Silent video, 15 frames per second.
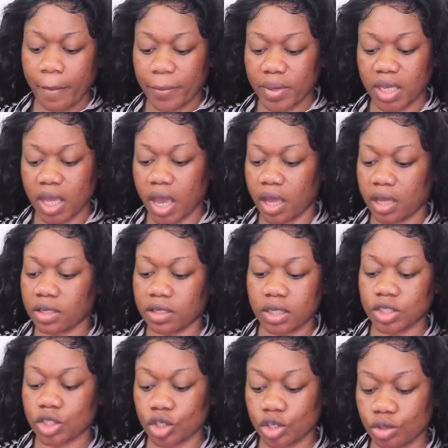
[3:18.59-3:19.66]
But yeah,
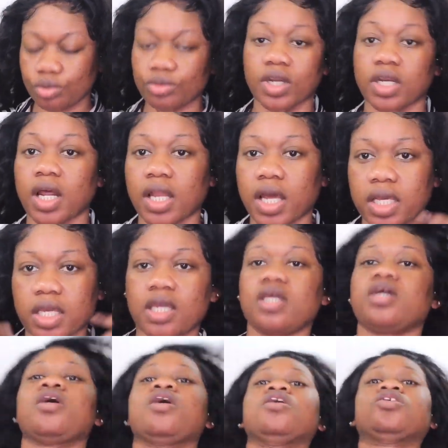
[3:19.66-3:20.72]
it's cute and I like
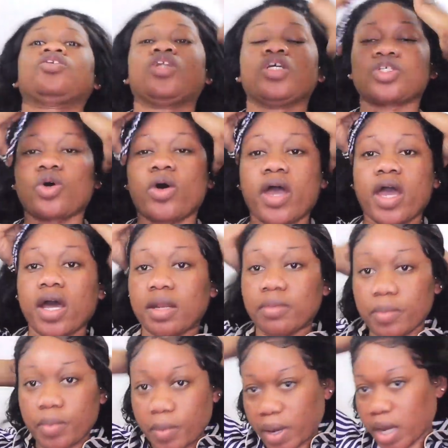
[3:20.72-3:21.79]
it. So let's go ahead, let me
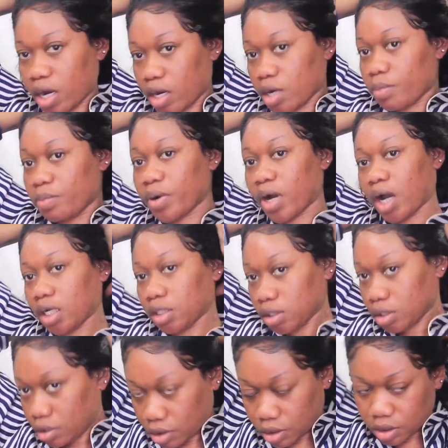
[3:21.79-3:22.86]
put my hair in a
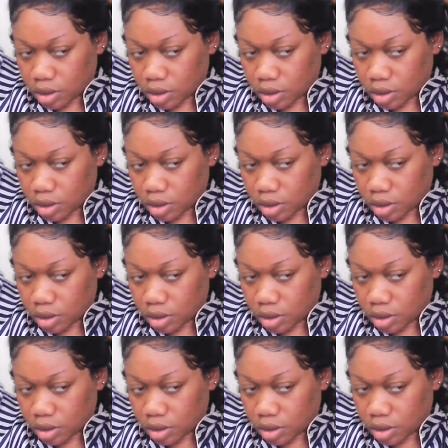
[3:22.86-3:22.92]
bun.